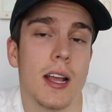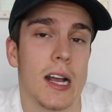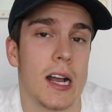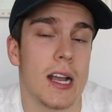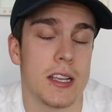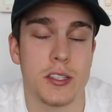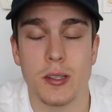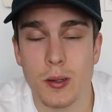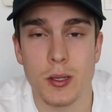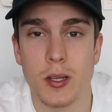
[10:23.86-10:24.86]
as
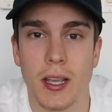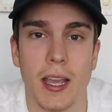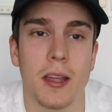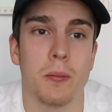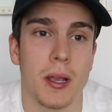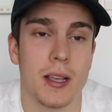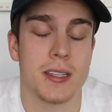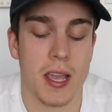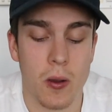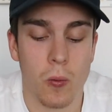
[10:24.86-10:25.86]
soon as you can, because
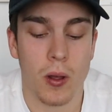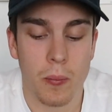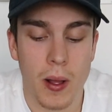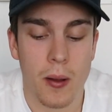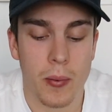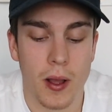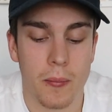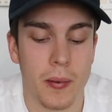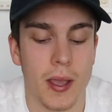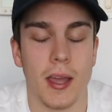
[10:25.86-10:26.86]
it will pop
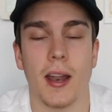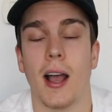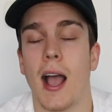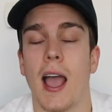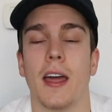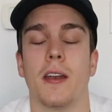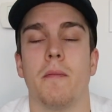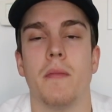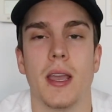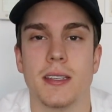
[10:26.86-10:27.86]
up. And I had an
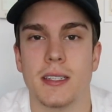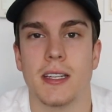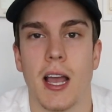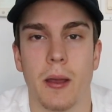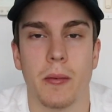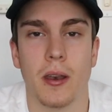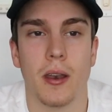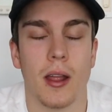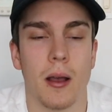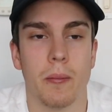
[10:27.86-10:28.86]
amazing time in
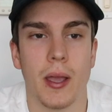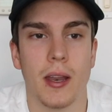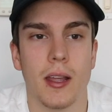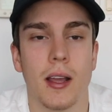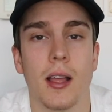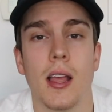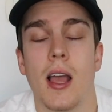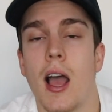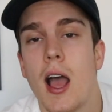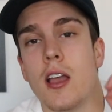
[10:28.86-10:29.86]
Albania.
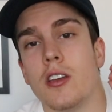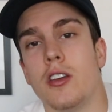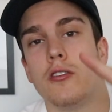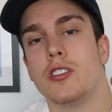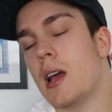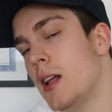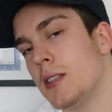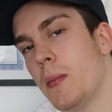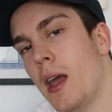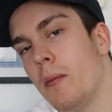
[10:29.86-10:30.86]
Huge shout out
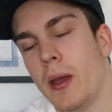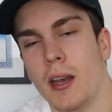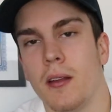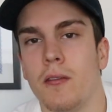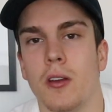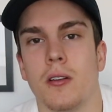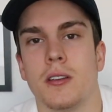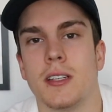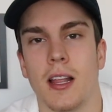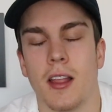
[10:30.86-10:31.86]
to my Albanian
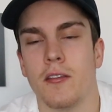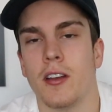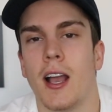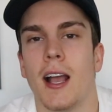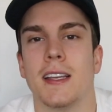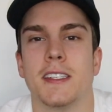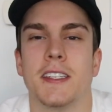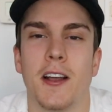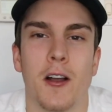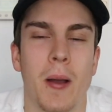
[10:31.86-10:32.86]
viewers, I love you guys.
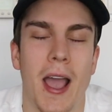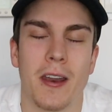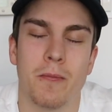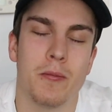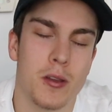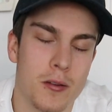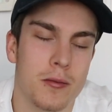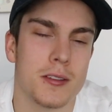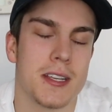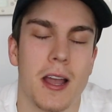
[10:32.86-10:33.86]
I had a
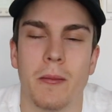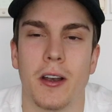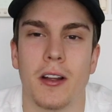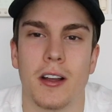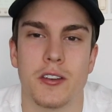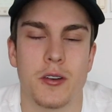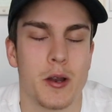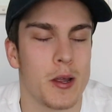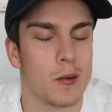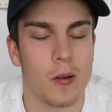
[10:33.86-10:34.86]
beautiful time in your
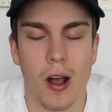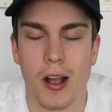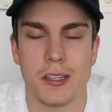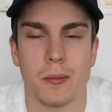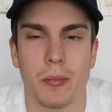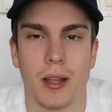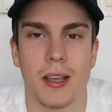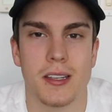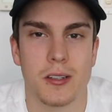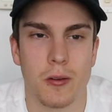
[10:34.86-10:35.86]
country, awesome
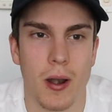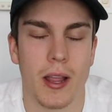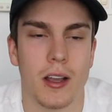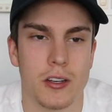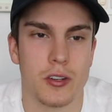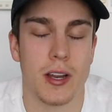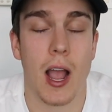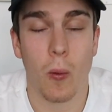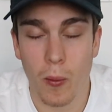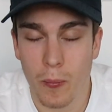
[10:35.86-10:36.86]
place, great country. I
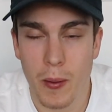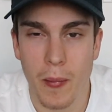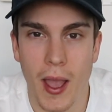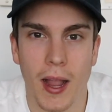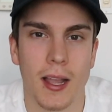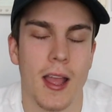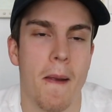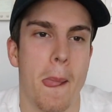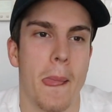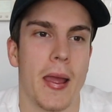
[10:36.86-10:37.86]
will be back.
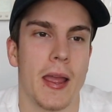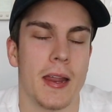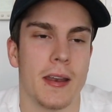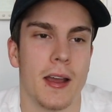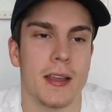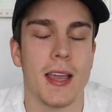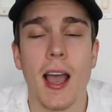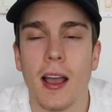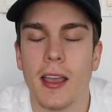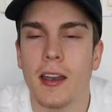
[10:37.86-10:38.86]
And
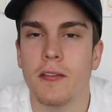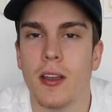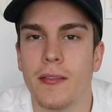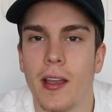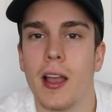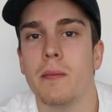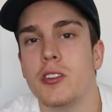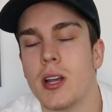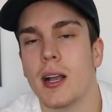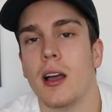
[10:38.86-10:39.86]
yeah, and if you have time,
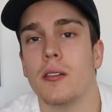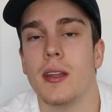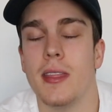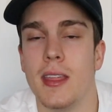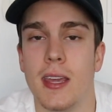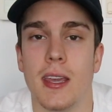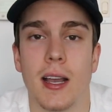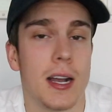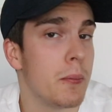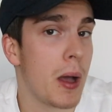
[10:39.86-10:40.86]
check out the
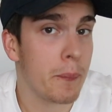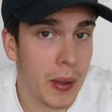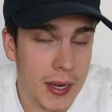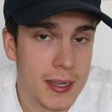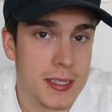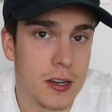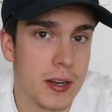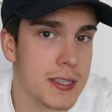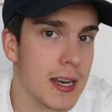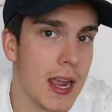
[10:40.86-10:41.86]
Albania
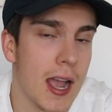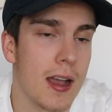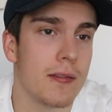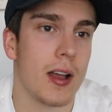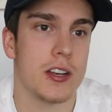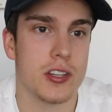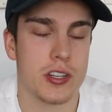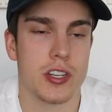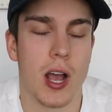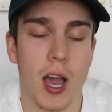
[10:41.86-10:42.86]
series that I have. I just
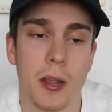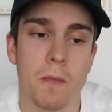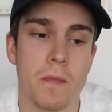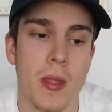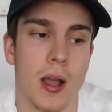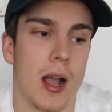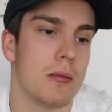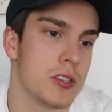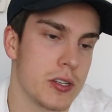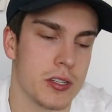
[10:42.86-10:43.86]
shot, I
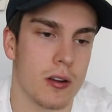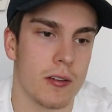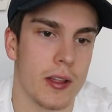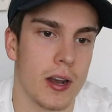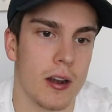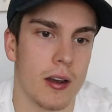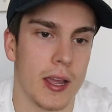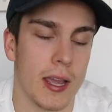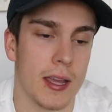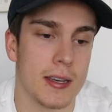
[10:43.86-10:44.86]
was just over there,
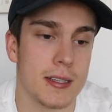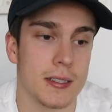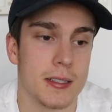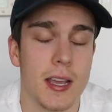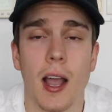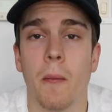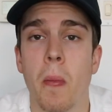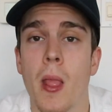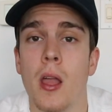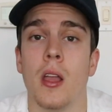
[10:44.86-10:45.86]
and yeah.
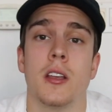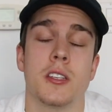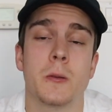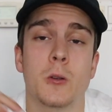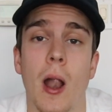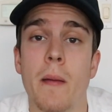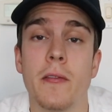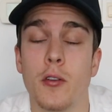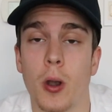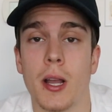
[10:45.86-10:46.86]
Subscribe
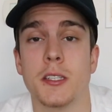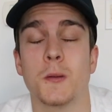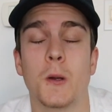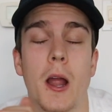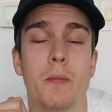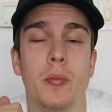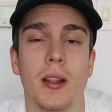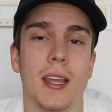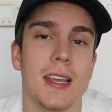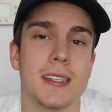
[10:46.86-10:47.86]
if you're not subscribed,
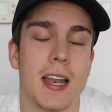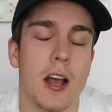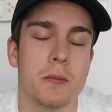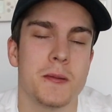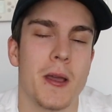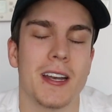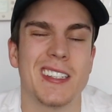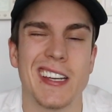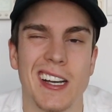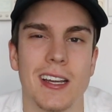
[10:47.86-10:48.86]
please, it helps me out a
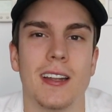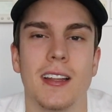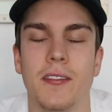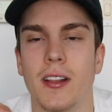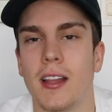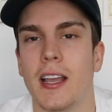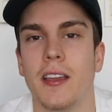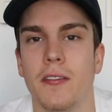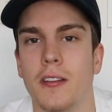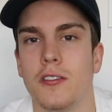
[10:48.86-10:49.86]
ton. Leave a like
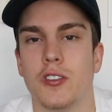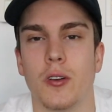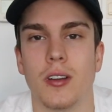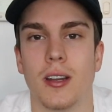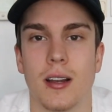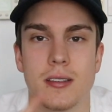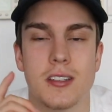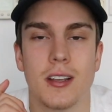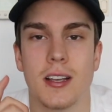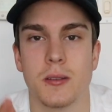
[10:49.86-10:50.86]
if you enjoyed, and I'll
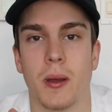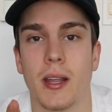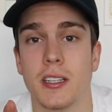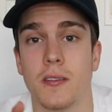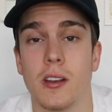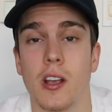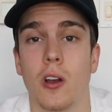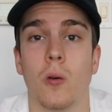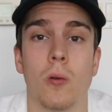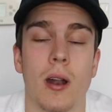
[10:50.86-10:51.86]
see you guys in my next video.
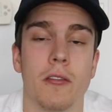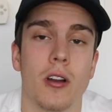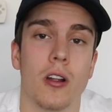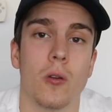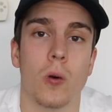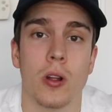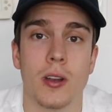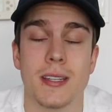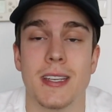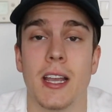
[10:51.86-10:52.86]
Wherever you are in the
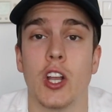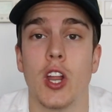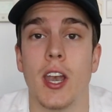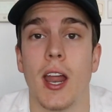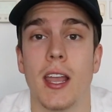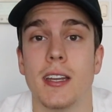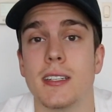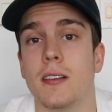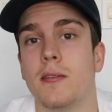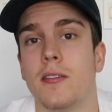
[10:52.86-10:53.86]
world, saying good night
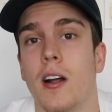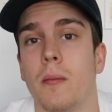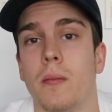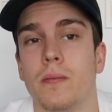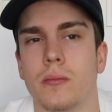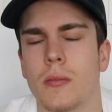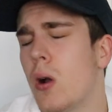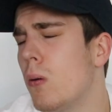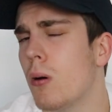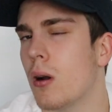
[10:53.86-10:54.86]
from,
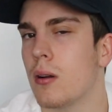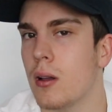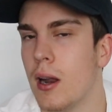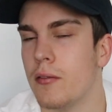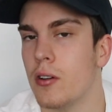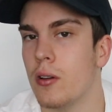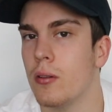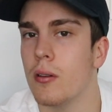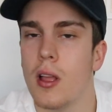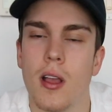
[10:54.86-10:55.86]
or good
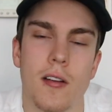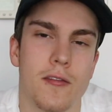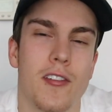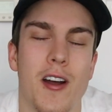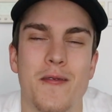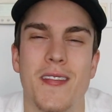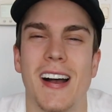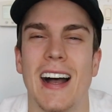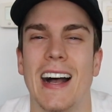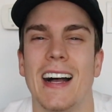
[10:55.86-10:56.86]
afternoon, from
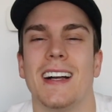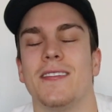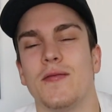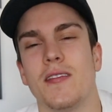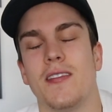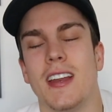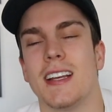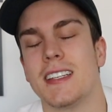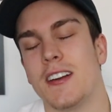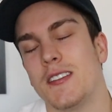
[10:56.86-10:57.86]

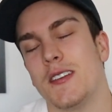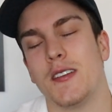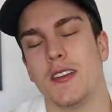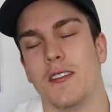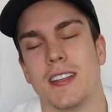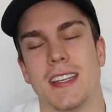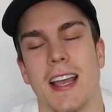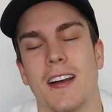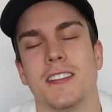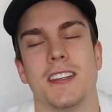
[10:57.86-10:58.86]
Phoenix, Arizona, USA.
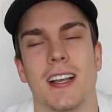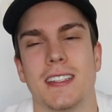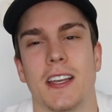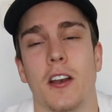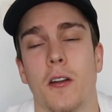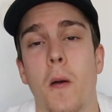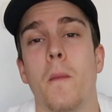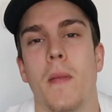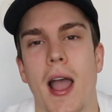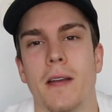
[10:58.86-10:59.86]
I'll see you guys later.
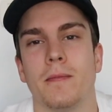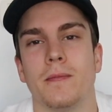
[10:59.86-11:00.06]
Bye.